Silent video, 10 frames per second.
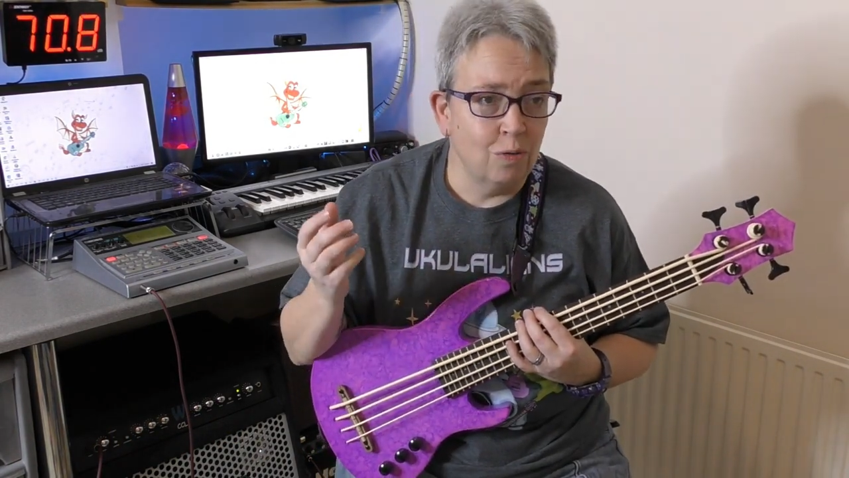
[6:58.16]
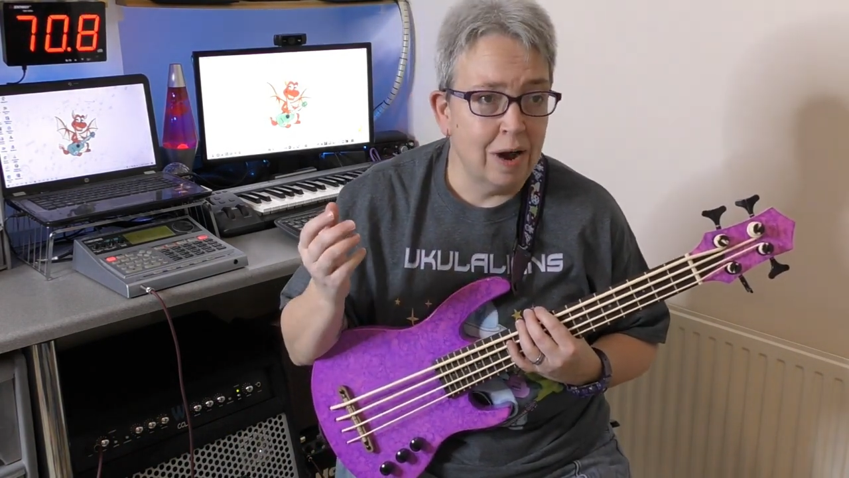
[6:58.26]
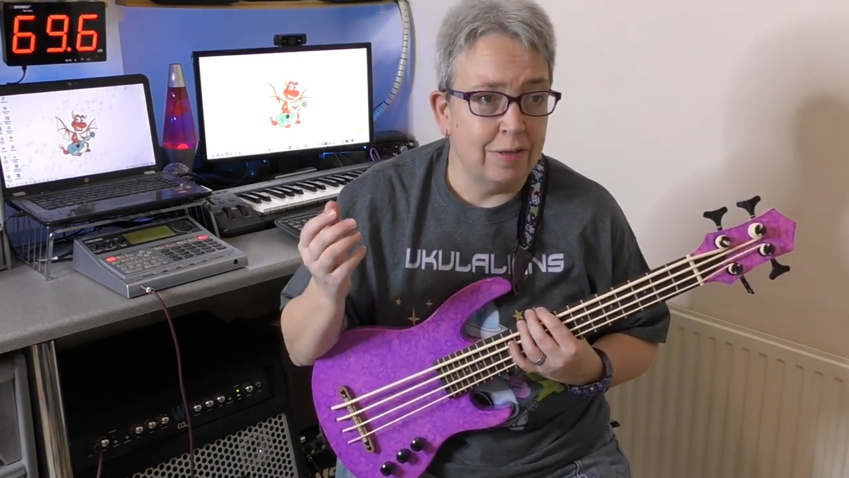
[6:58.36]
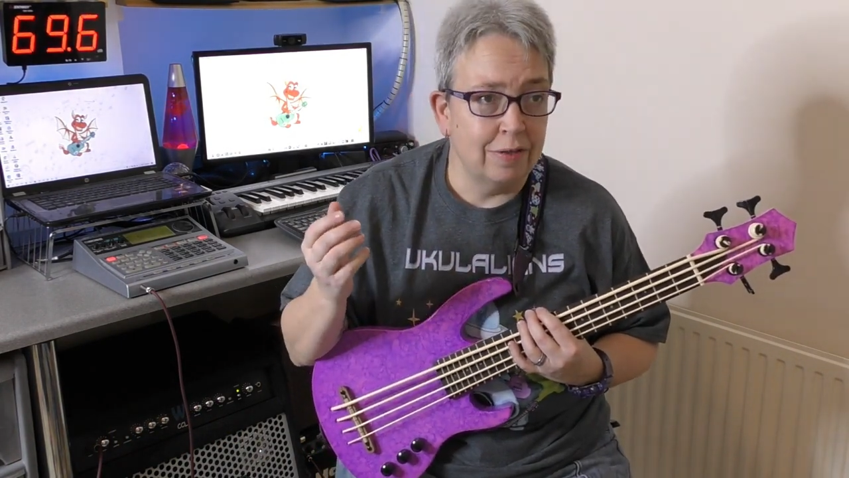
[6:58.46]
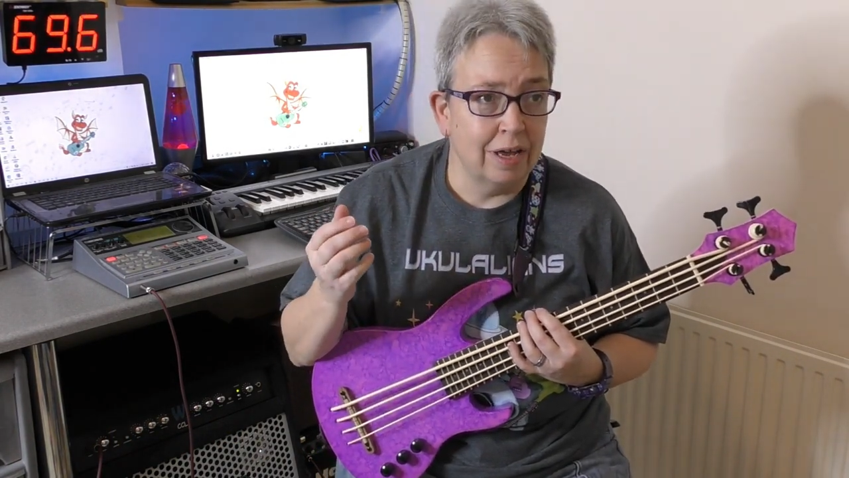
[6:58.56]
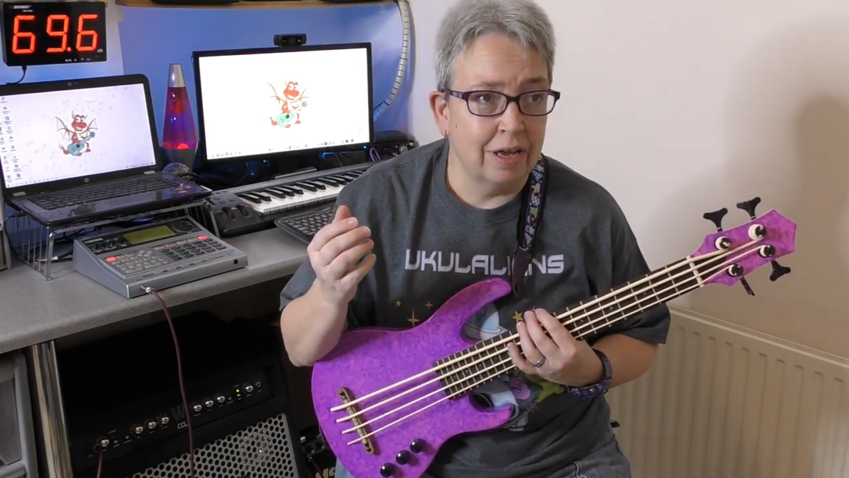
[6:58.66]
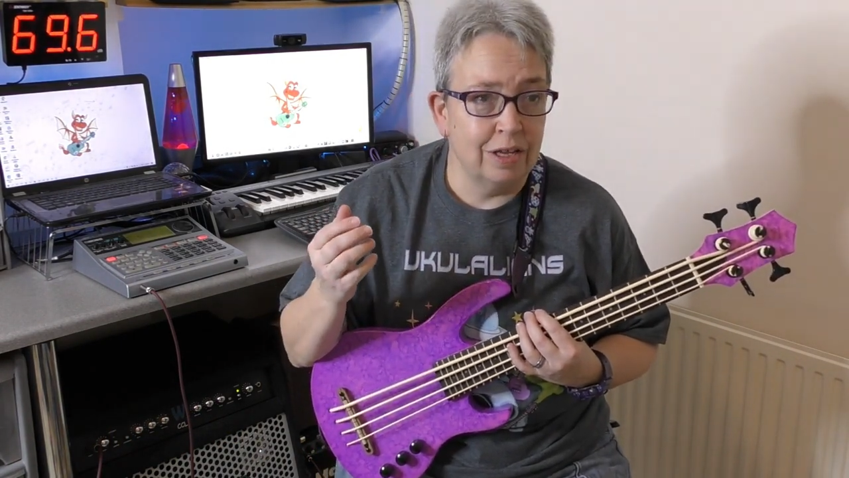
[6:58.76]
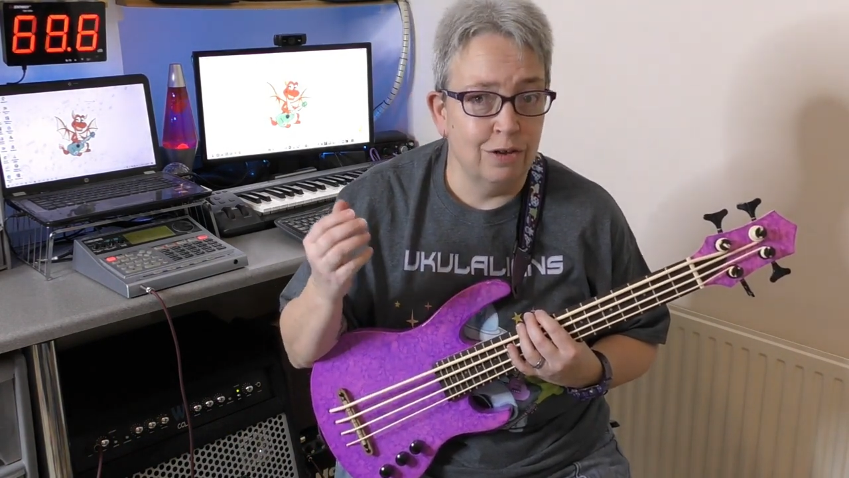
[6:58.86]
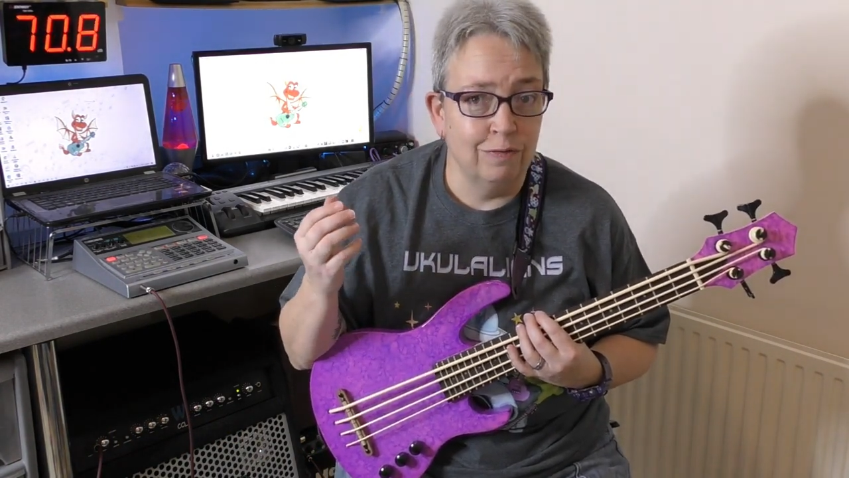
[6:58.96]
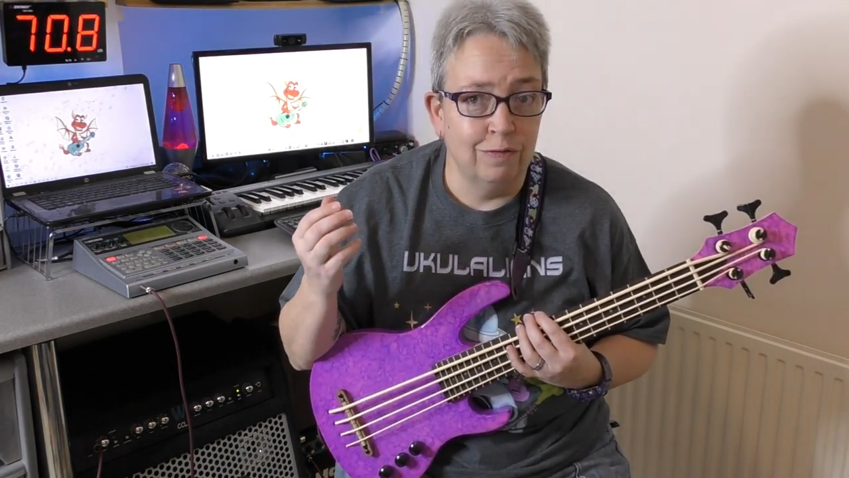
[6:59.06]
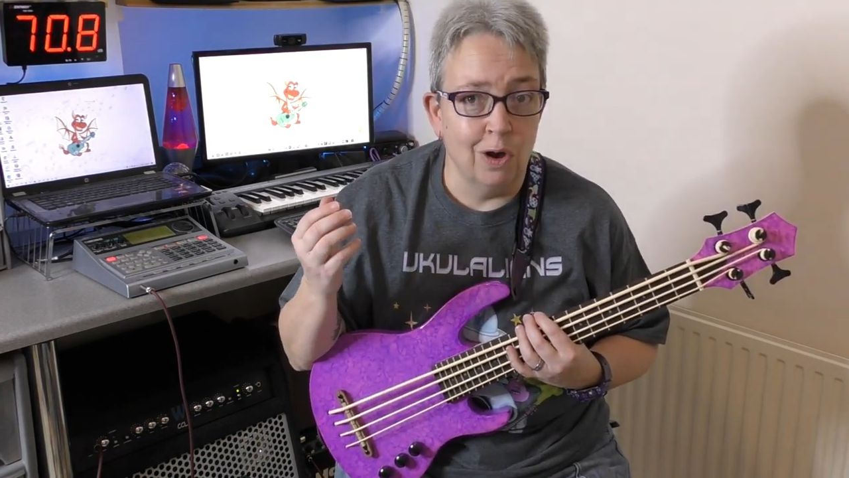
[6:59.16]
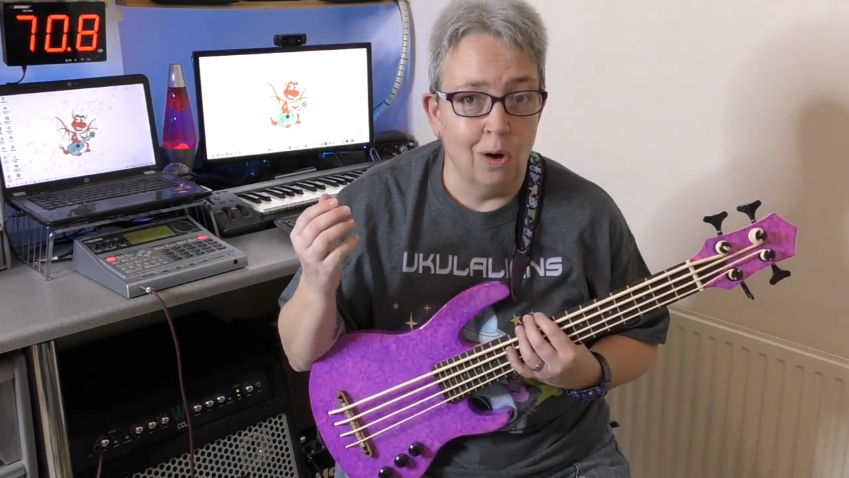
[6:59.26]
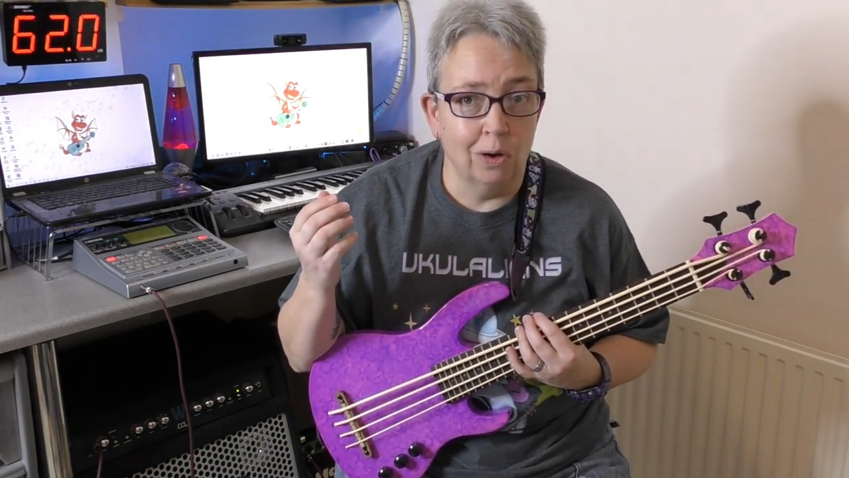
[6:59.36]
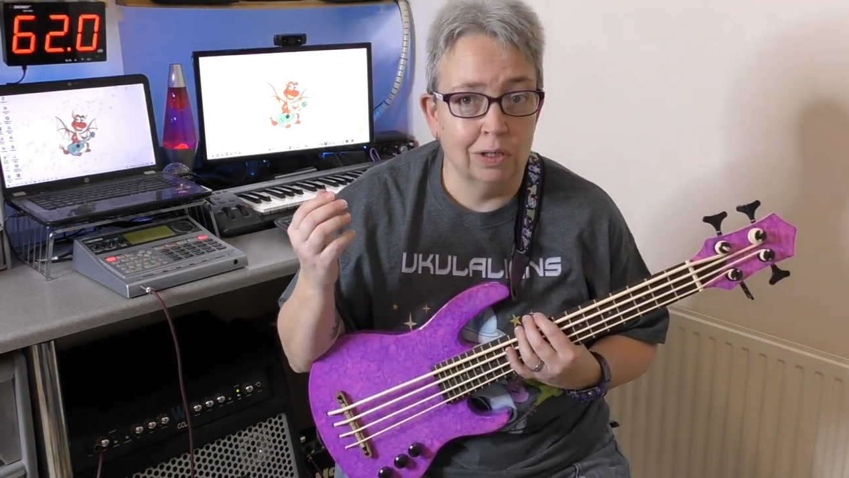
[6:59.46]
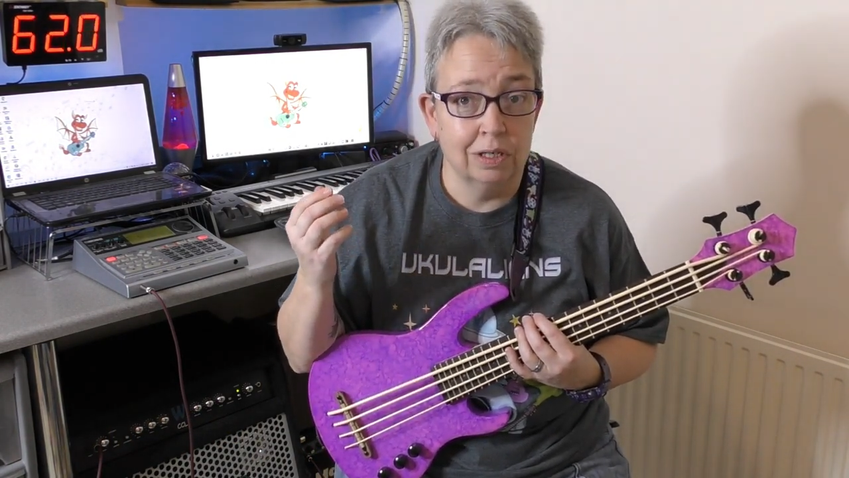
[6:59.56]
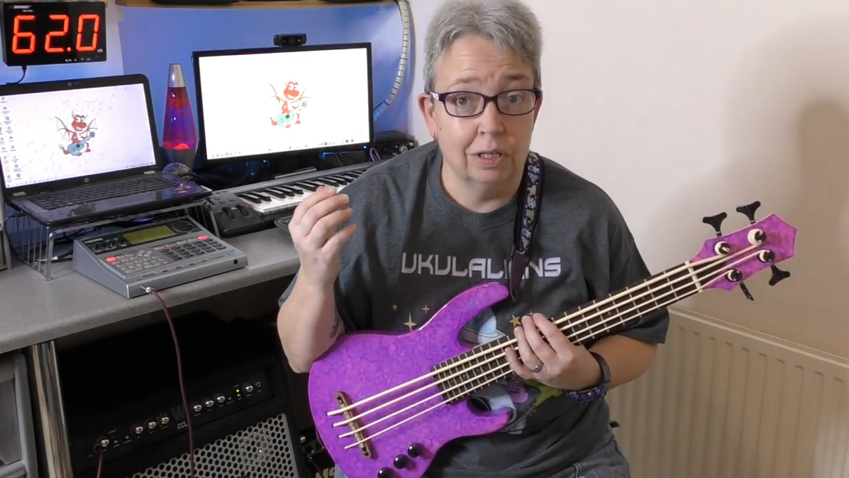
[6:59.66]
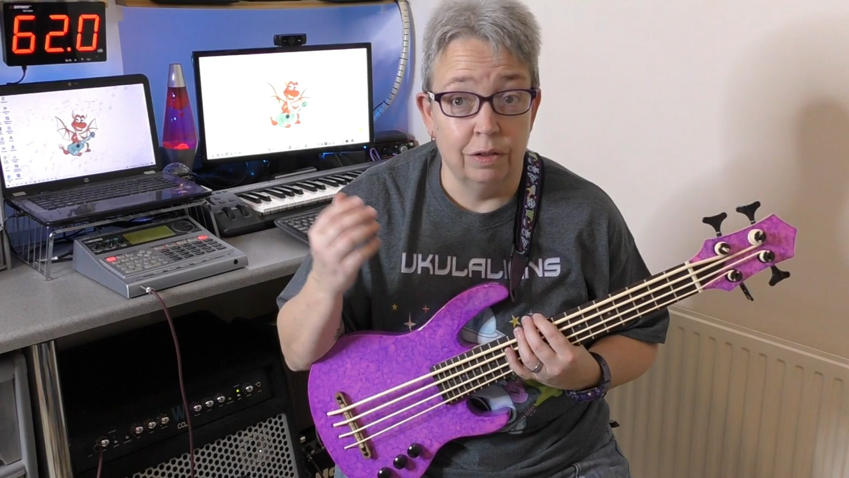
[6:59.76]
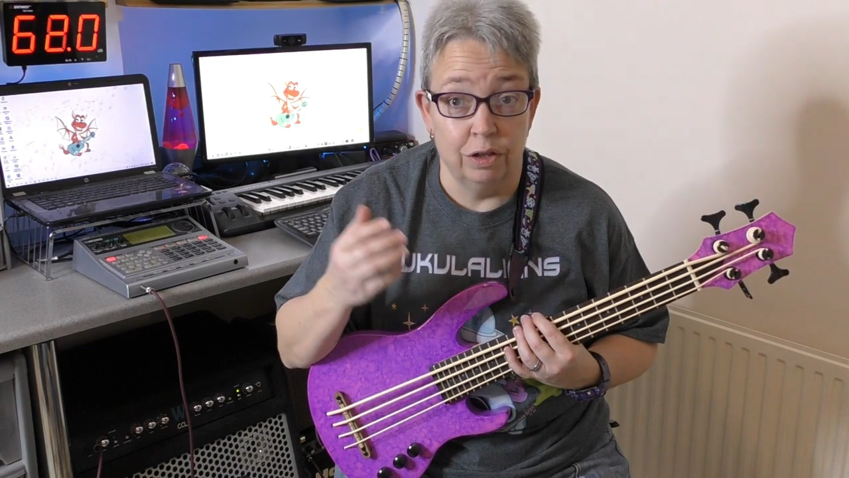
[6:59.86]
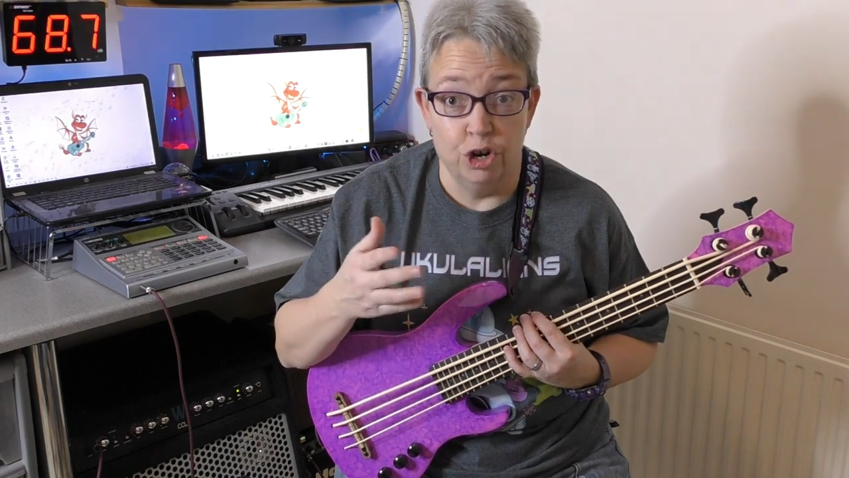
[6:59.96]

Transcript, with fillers: whether you've got